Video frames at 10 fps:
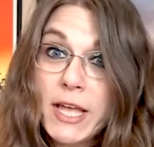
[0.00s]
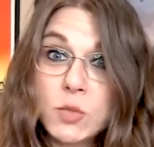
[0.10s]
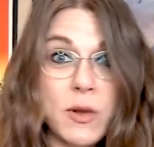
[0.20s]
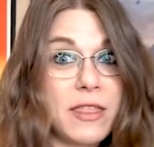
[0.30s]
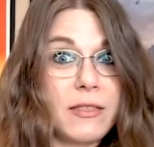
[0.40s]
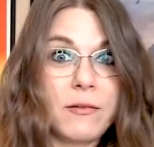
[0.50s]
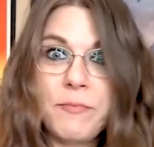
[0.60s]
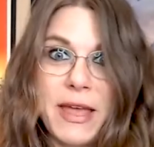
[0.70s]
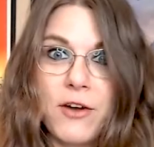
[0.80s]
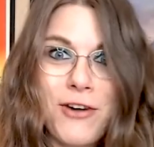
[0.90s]
with
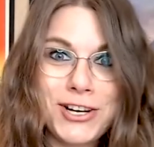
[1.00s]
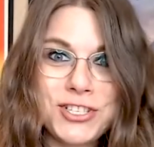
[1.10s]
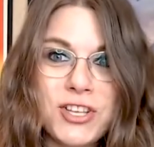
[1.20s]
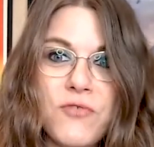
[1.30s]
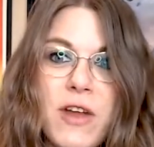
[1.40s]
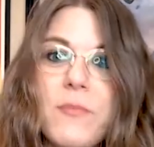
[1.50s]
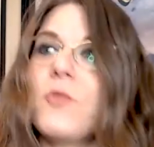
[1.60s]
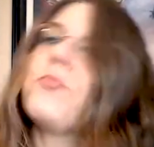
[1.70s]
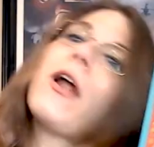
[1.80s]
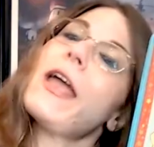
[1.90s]
big crushes on Rainbow
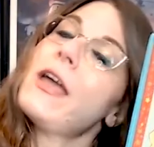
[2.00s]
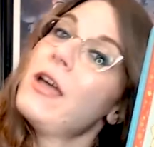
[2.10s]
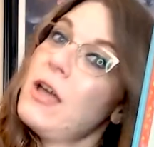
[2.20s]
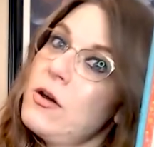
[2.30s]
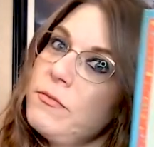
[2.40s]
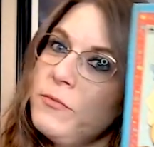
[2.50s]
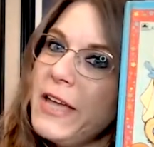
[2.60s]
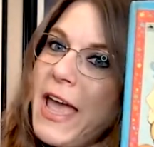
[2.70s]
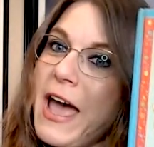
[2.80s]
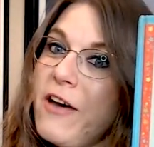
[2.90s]
Brite. We
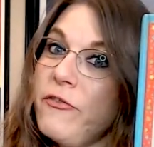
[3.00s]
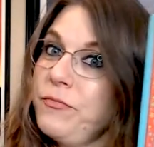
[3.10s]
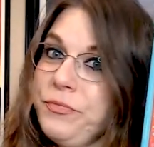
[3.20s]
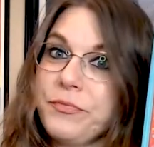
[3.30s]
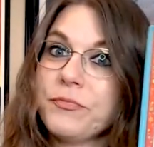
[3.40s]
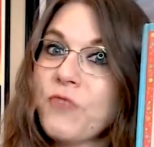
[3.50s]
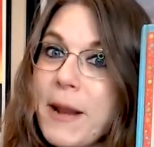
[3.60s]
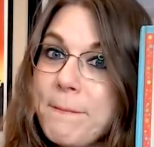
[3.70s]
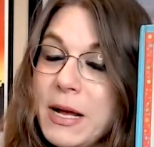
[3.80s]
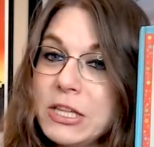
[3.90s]
have
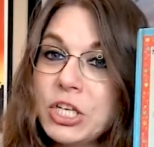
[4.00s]
Red Butler,